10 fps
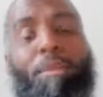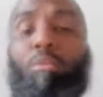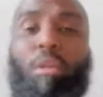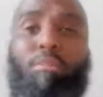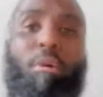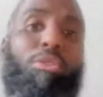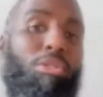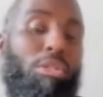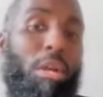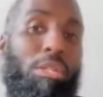when a
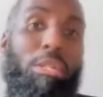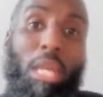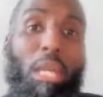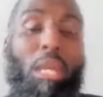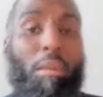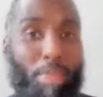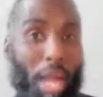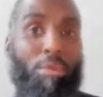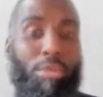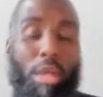person starts thinking
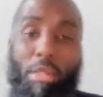about